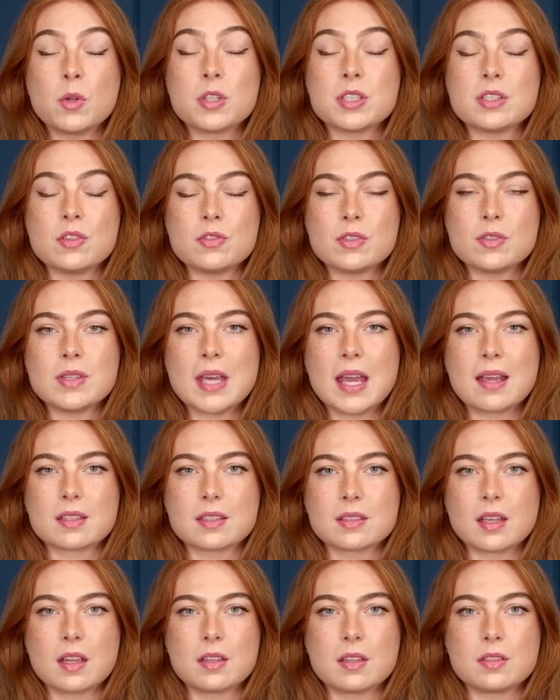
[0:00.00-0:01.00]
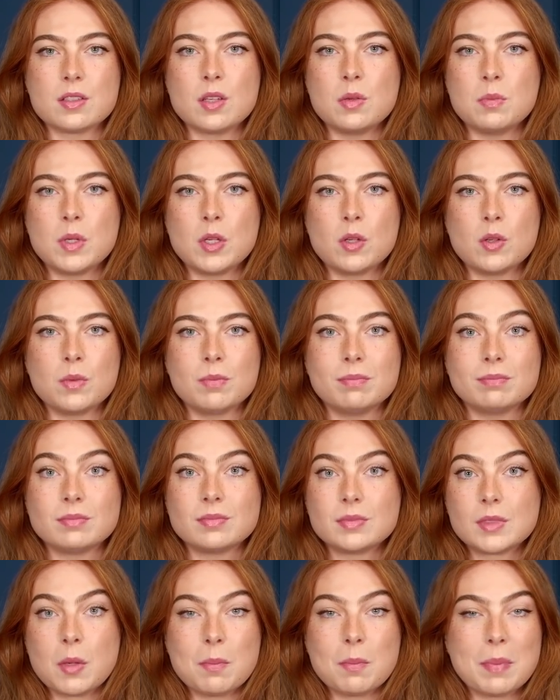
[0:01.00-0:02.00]
what did you do next? I assume you
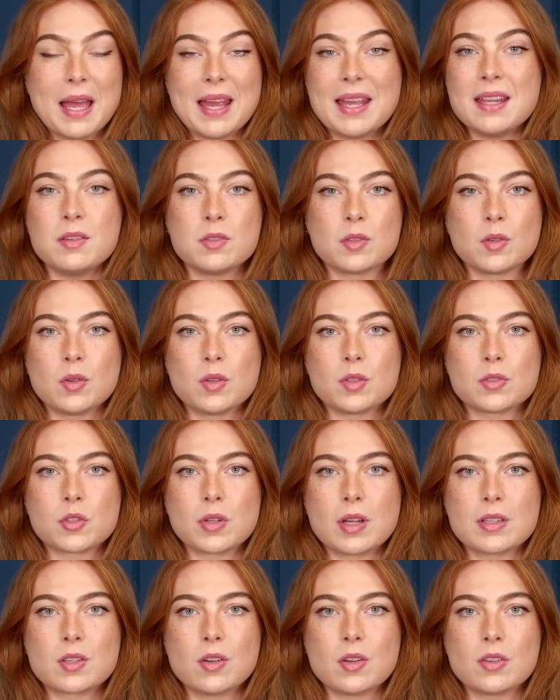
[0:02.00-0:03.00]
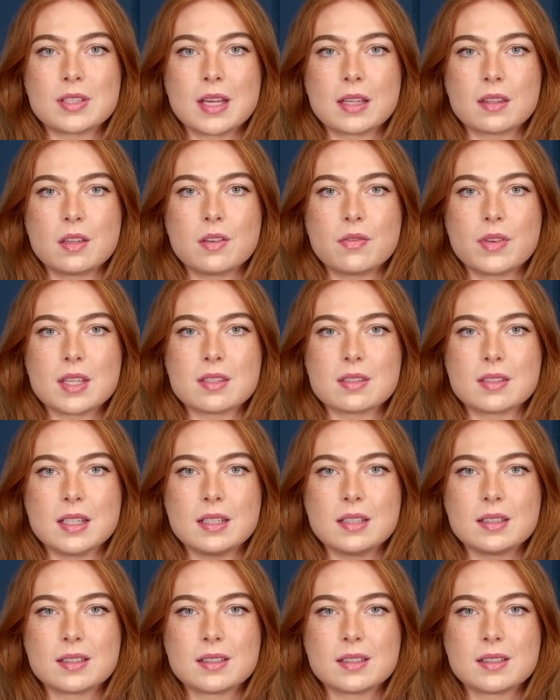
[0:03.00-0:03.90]
complained or tried to contact the university?